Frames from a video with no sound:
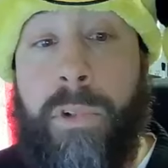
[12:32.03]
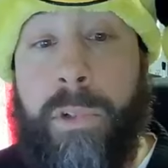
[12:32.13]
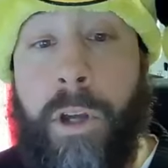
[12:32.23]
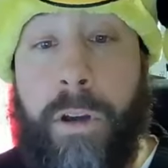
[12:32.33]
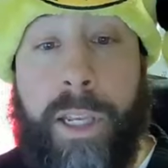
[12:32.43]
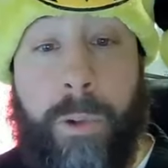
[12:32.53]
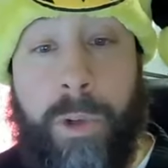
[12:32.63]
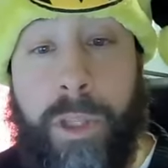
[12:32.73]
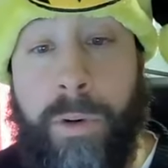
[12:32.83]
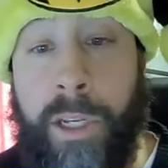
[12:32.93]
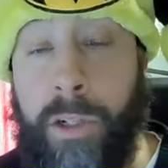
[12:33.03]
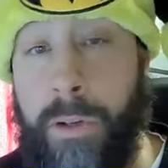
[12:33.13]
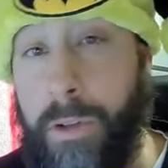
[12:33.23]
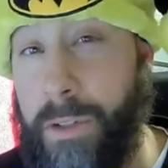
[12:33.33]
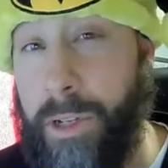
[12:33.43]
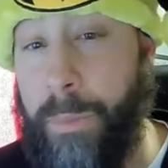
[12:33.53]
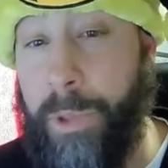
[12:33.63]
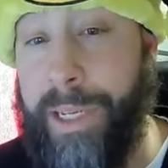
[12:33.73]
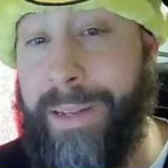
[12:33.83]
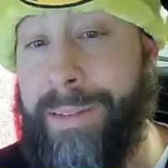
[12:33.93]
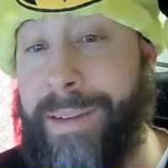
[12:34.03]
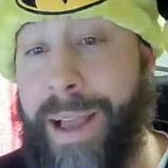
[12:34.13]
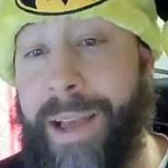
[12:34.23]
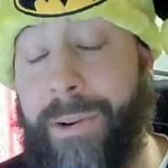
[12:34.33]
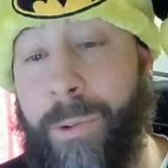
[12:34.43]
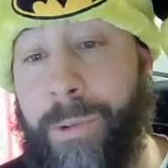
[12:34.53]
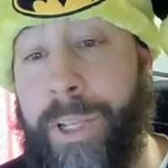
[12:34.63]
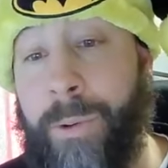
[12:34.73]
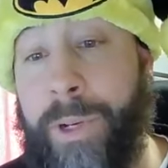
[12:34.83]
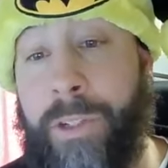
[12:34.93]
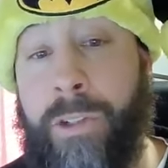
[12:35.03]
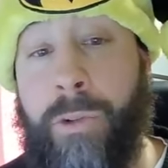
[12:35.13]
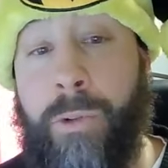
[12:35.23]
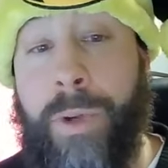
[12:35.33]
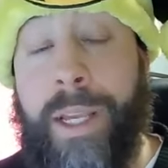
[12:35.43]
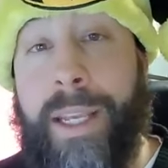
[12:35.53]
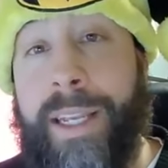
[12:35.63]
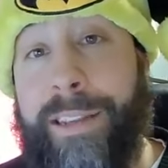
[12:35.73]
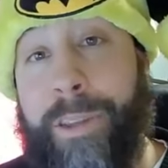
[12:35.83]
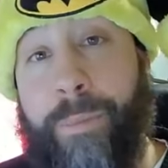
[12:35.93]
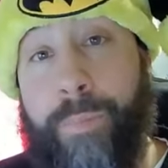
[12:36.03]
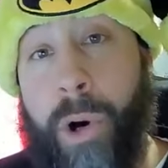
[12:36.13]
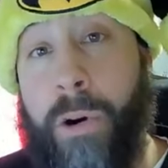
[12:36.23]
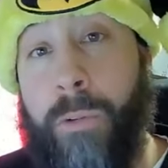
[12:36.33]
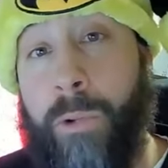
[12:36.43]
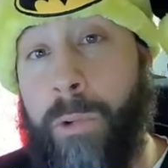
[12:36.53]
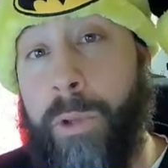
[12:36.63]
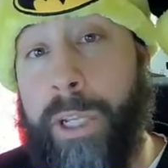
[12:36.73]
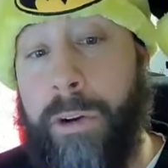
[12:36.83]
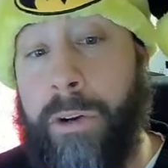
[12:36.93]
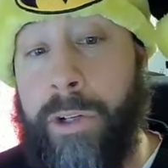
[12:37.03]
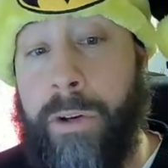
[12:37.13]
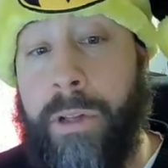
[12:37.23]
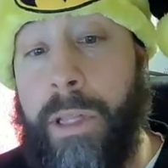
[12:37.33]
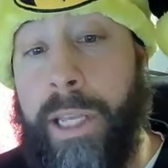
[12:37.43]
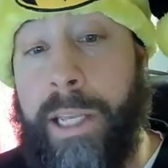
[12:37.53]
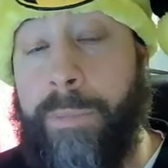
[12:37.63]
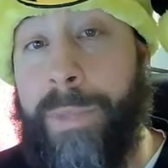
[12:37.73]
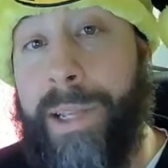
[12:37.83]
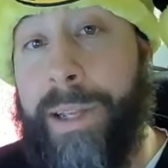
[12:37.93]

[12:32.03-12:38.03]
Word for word: Talking with your insurance company is not only going to get the ball rolling on your claim,